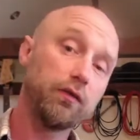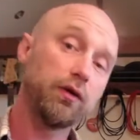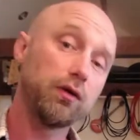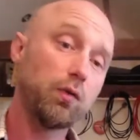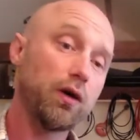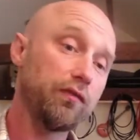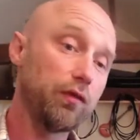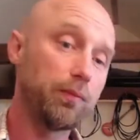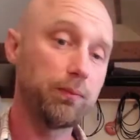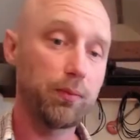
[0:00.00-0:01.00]
I've heard quite a
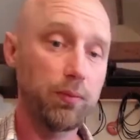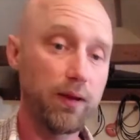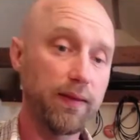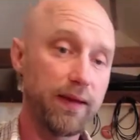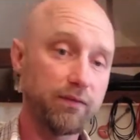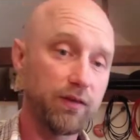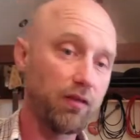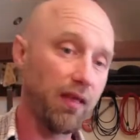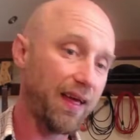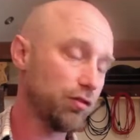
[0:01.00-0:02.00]
few people play that
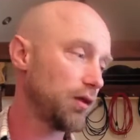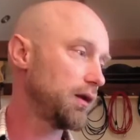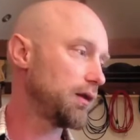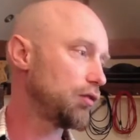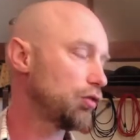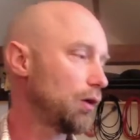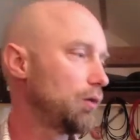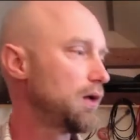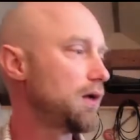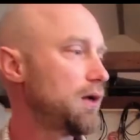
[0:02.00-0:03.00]
fantastically.
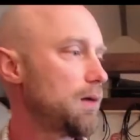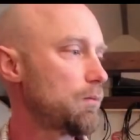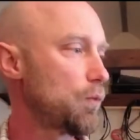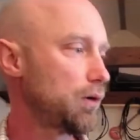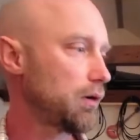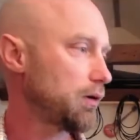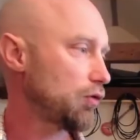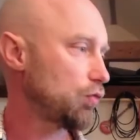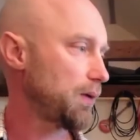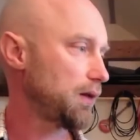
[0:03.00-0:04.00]
So we're not
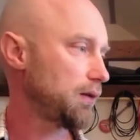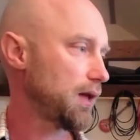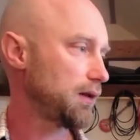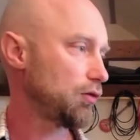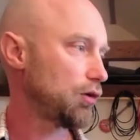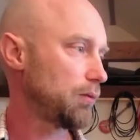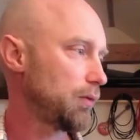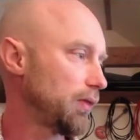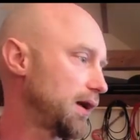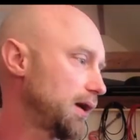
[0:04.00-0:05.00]
going to spend any
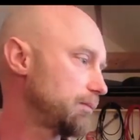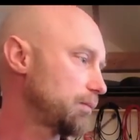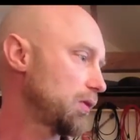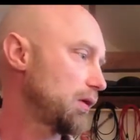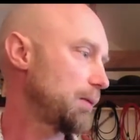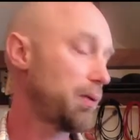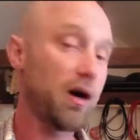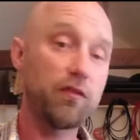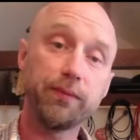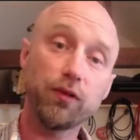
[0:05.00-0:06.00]
time on that,
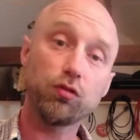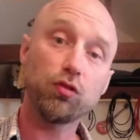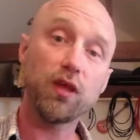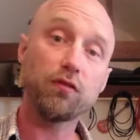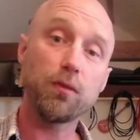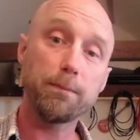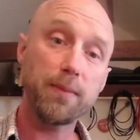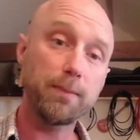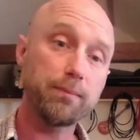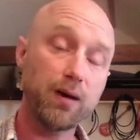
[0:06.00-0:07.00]
apart from just to say,
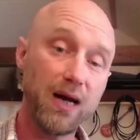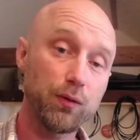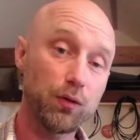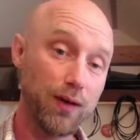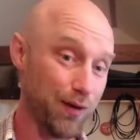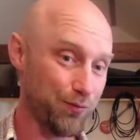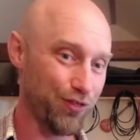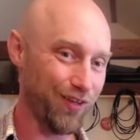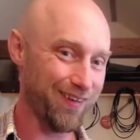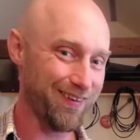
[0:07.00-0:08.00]
remember how you
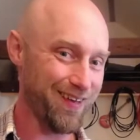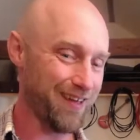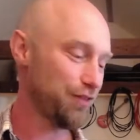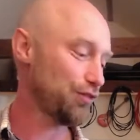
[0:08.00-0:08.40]
count it, okay?